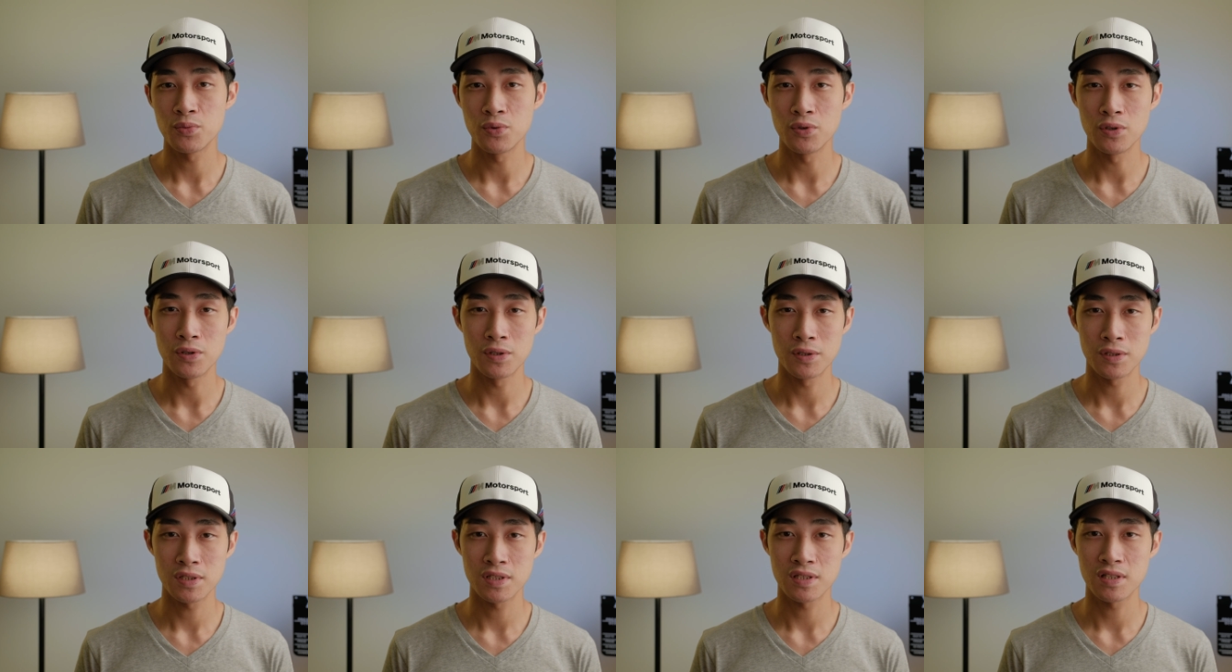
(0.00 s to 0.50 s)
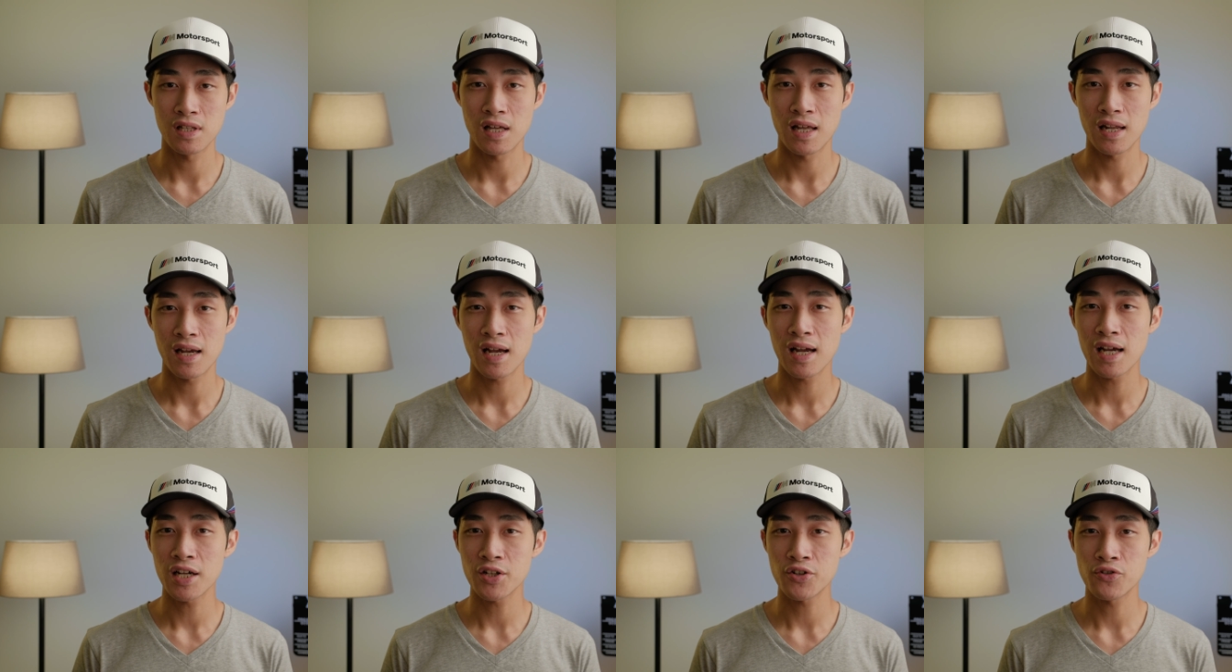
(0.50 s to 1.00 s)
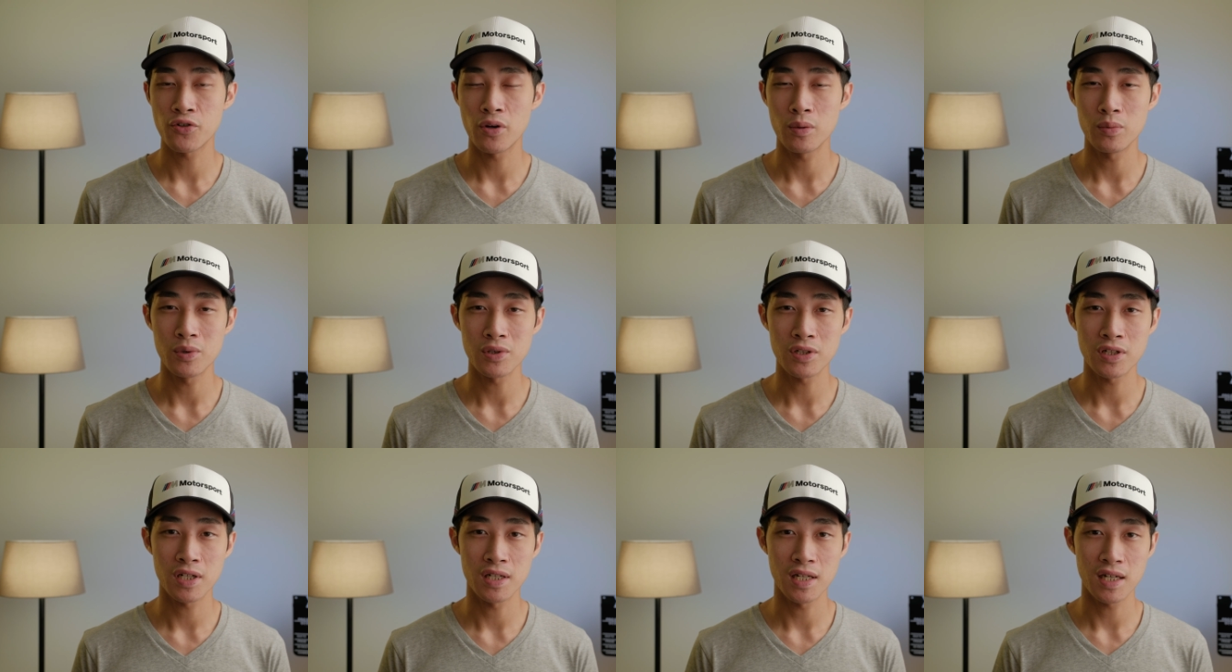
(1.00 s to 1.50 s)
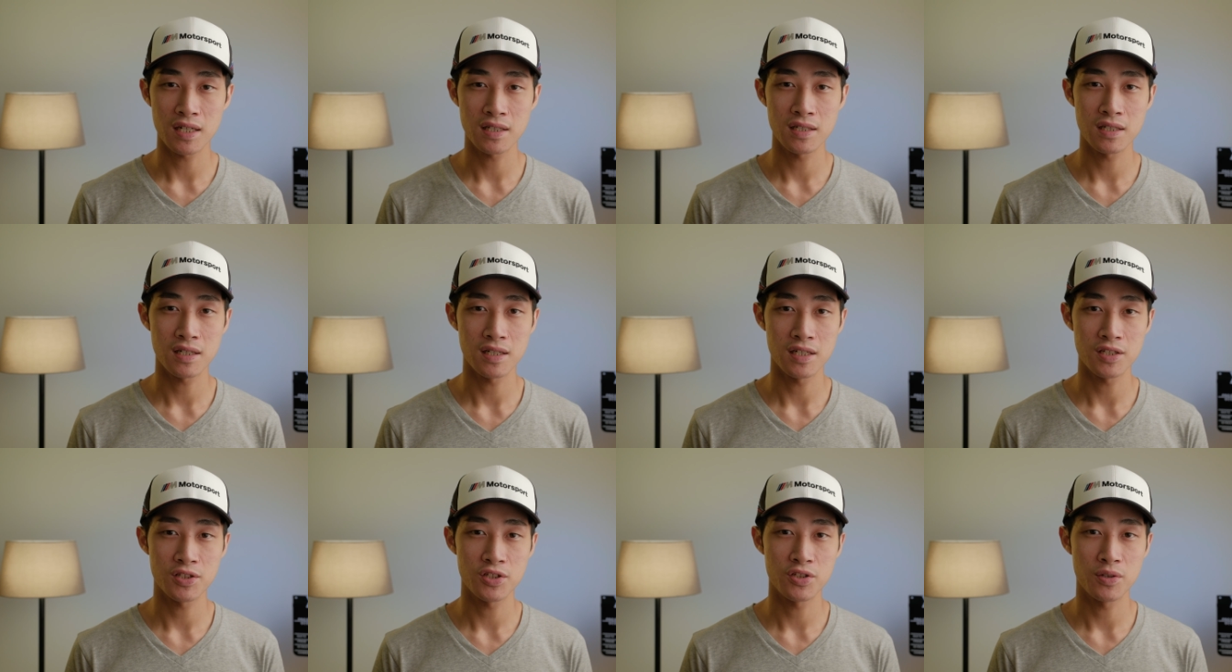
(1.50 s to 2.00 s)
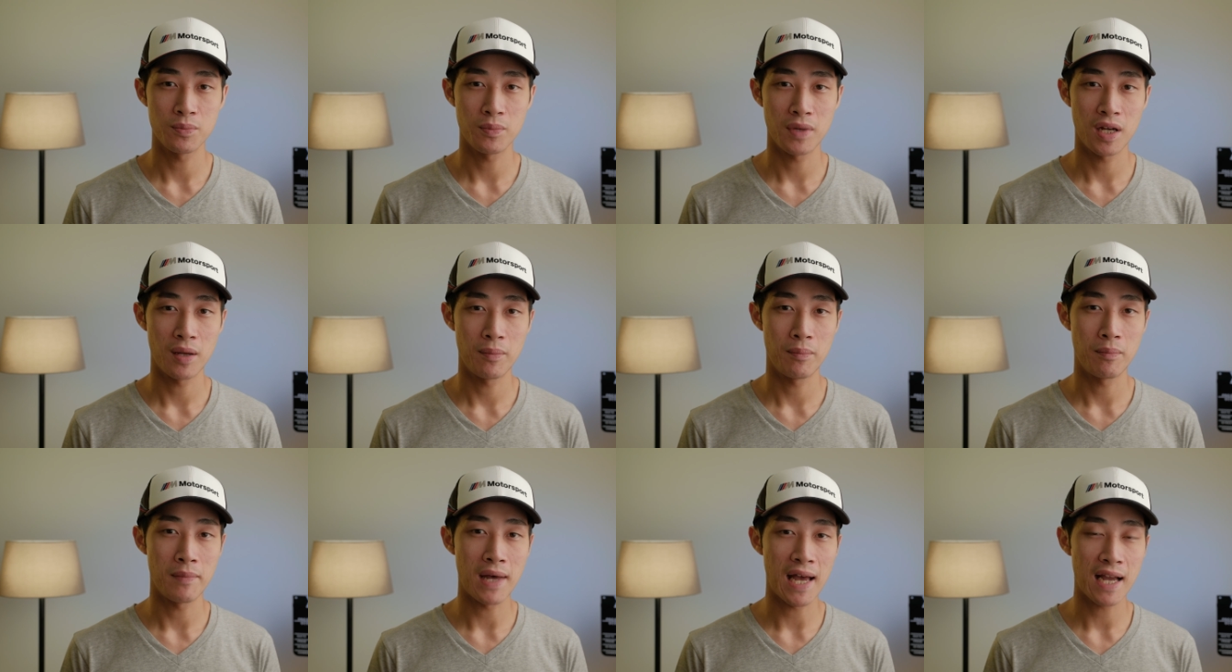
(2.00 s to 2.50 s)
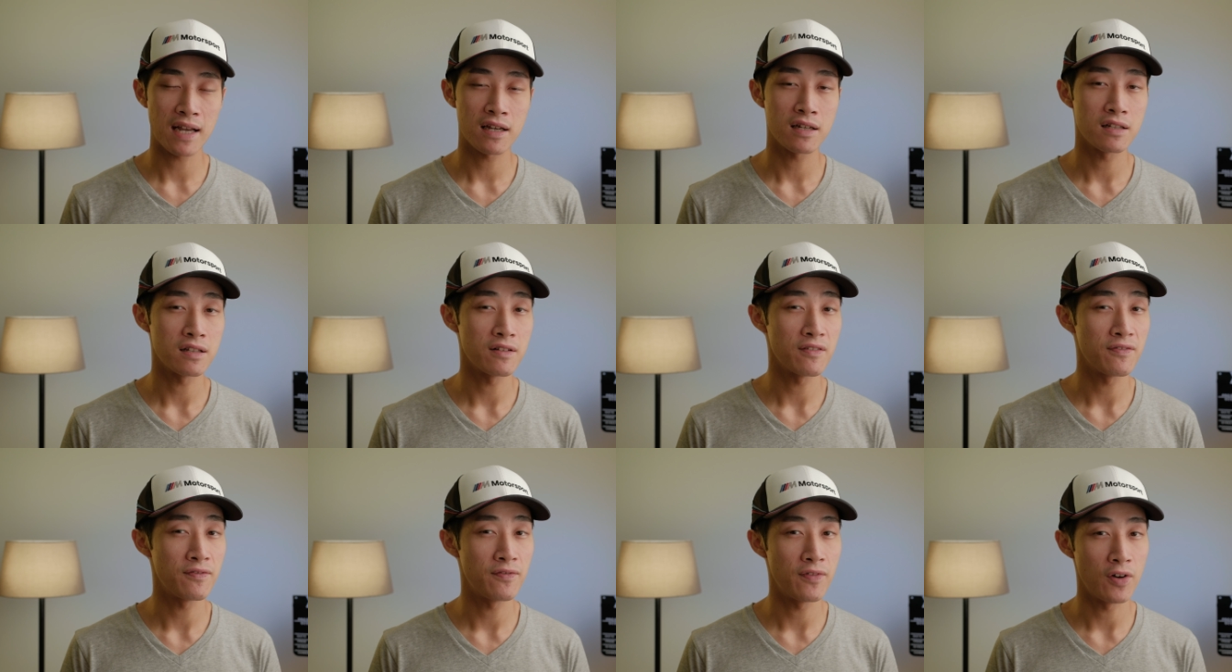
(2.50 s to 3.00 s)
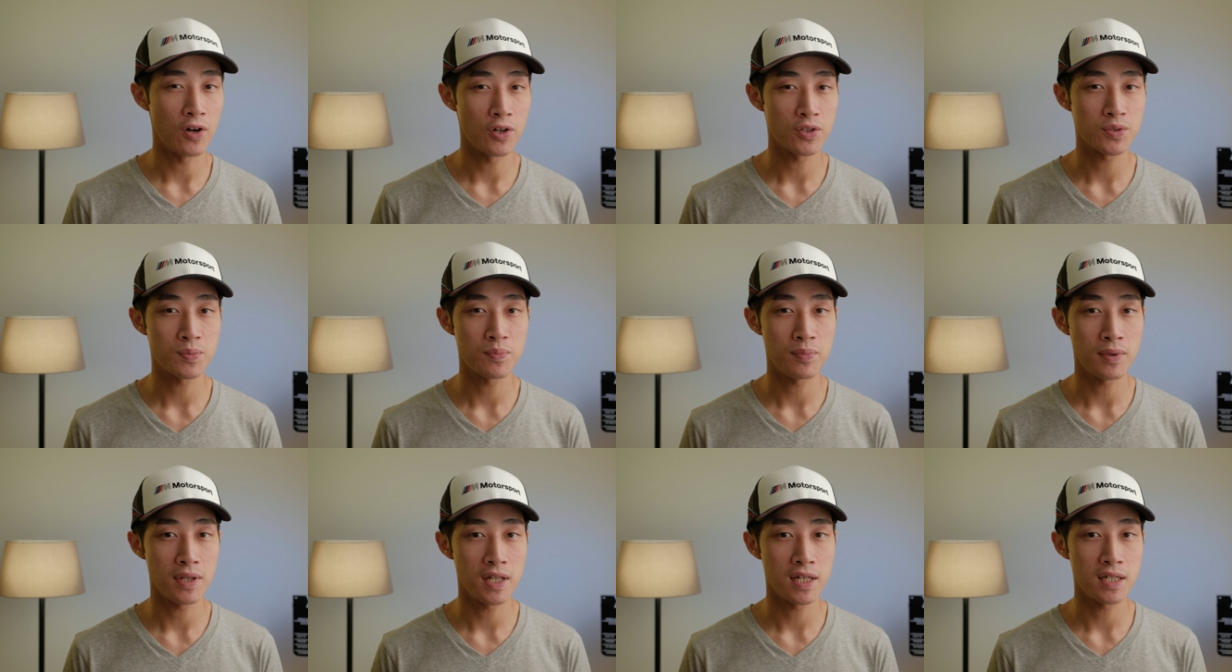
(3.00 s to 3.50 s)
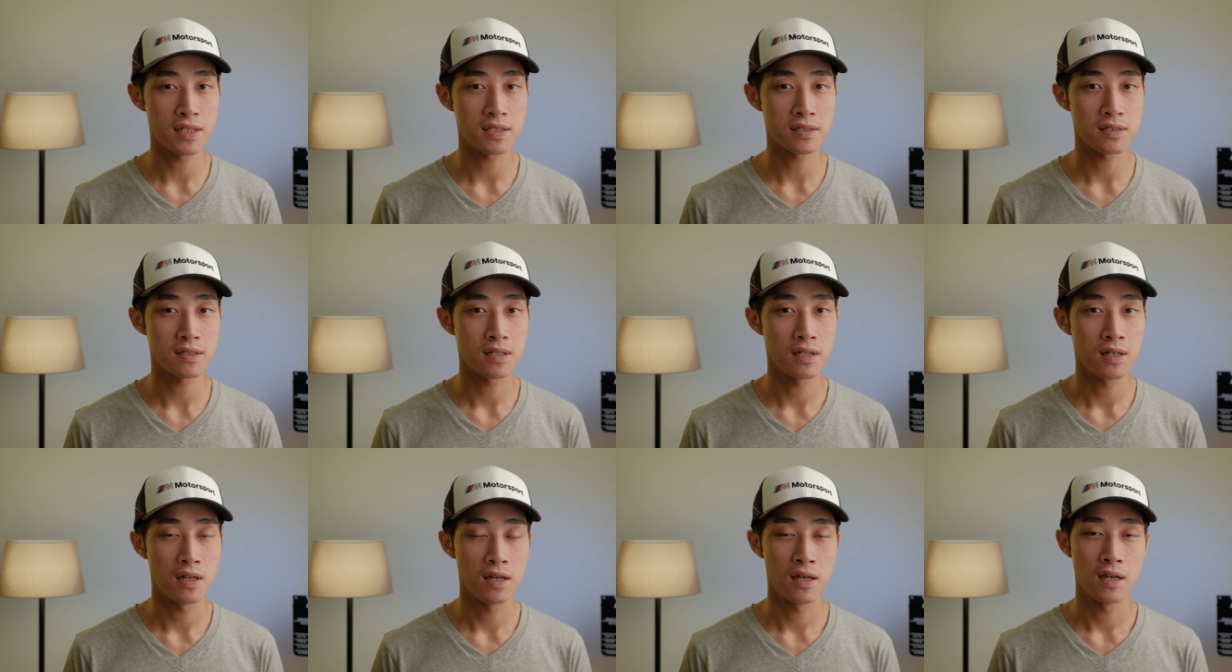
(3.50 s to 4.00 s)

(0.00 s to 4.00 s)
was that I had trouble connecting it to my Mac in the first place.